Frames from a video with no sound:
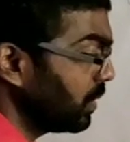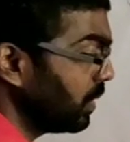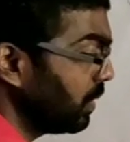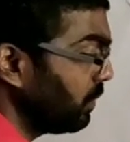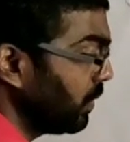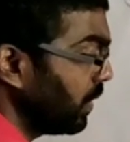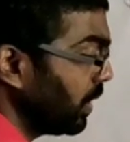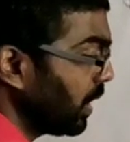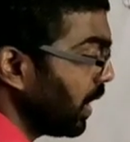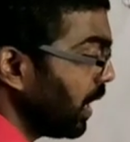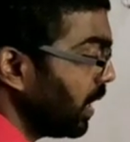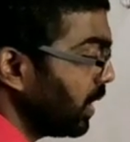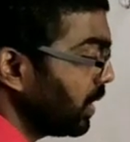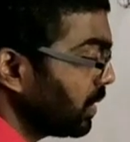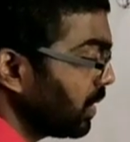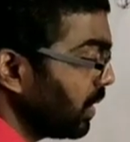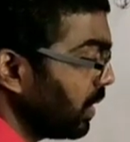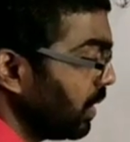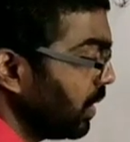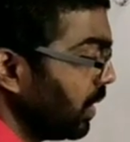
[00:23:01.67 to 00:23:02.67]
So if we
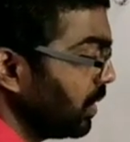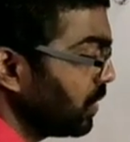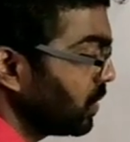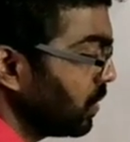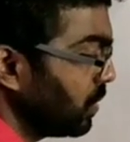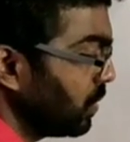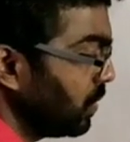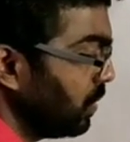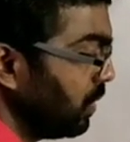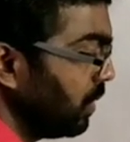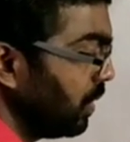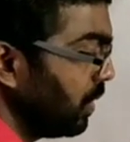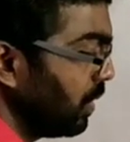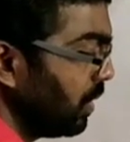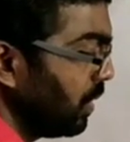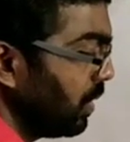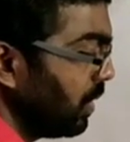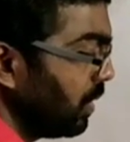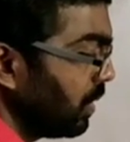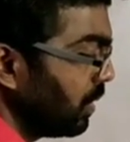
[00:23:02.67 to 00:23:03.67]
cancel these two,